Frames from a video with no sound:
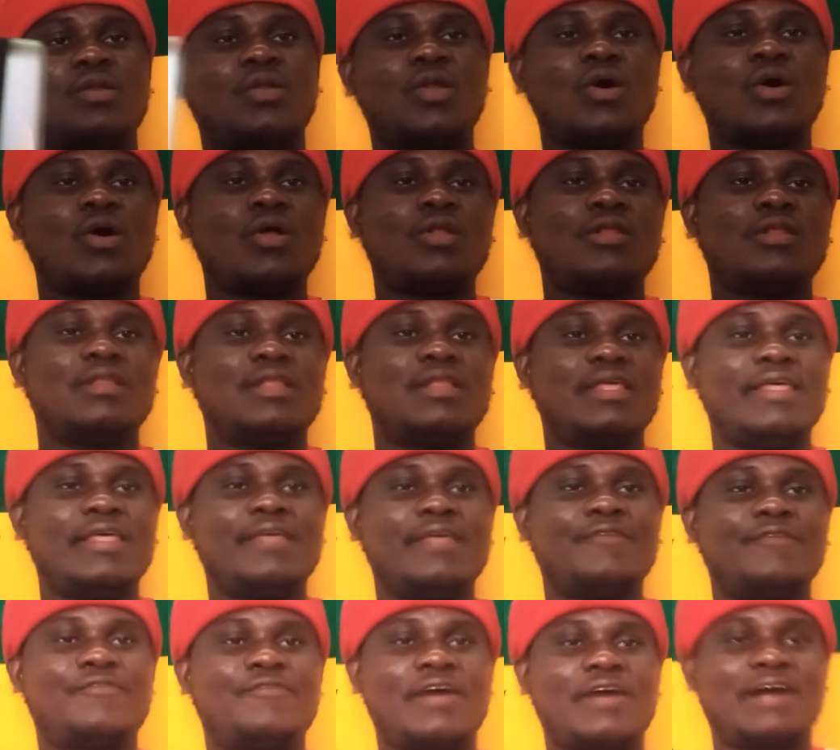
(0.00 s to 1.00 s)
Long
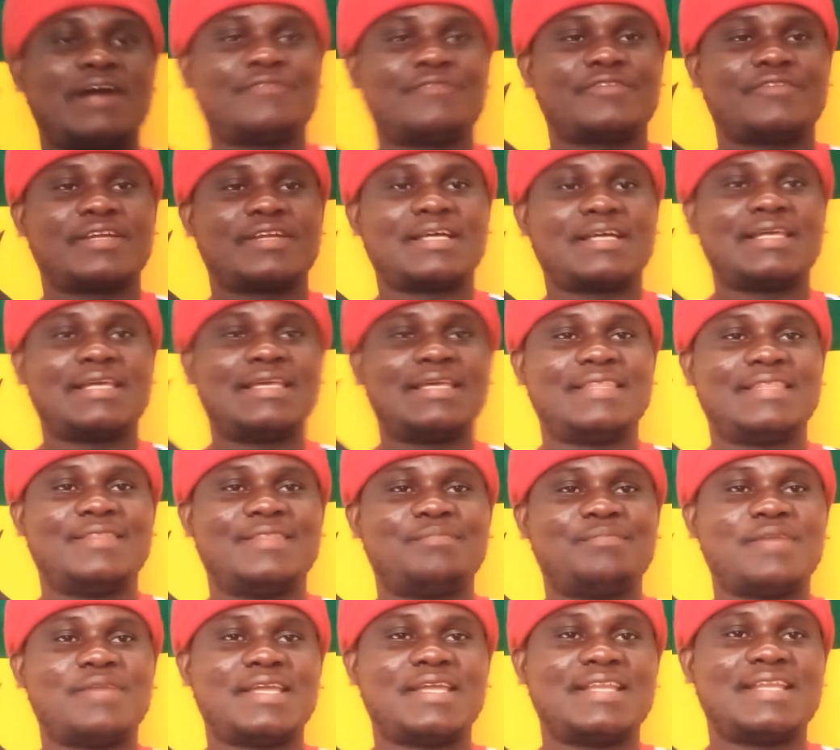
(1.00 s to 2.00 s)
live African
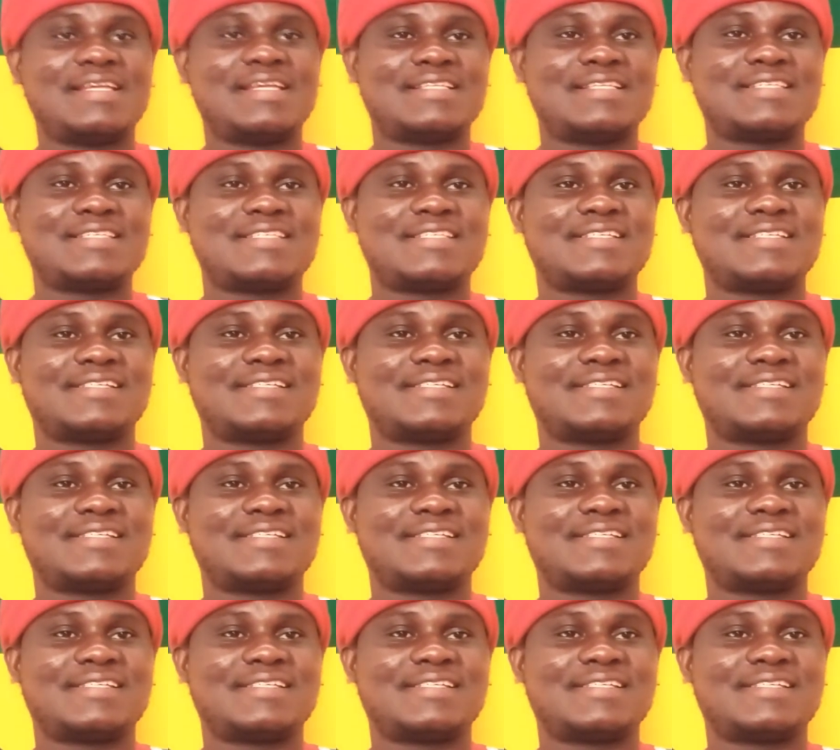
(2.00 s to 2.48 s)
independence.